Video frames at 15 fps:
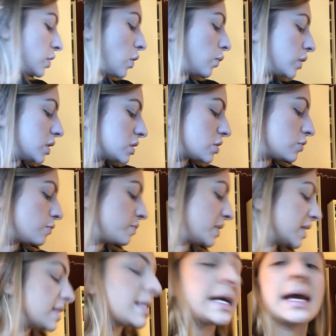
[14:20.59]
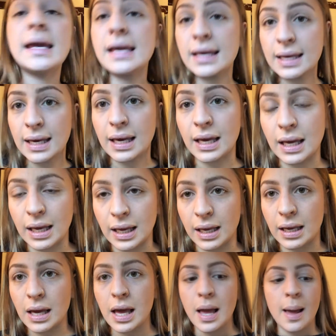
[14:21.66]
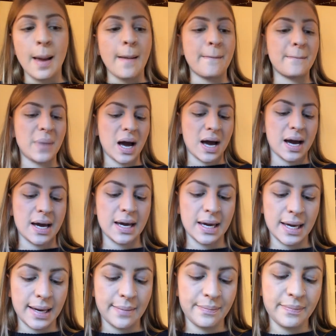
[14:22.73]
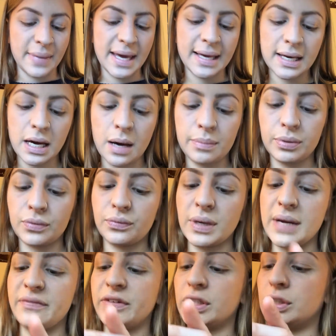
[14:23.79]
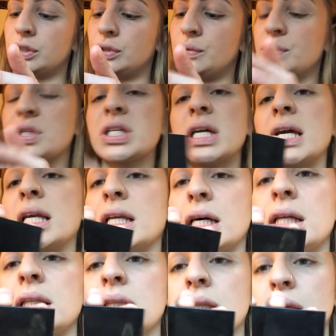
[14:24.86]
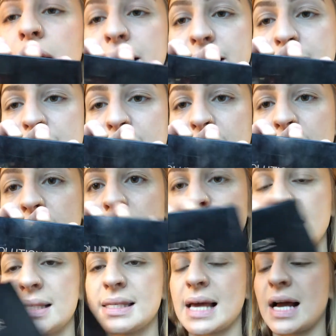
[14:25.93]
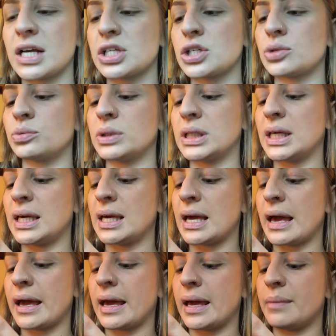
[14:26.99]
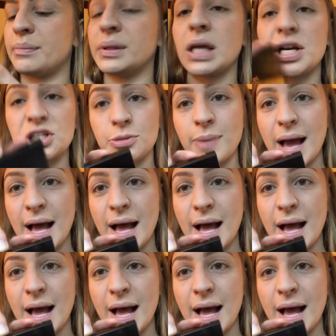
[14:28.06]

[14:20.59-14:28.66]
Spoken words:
going to be taking my Makeup Revolution London. It's actually a blush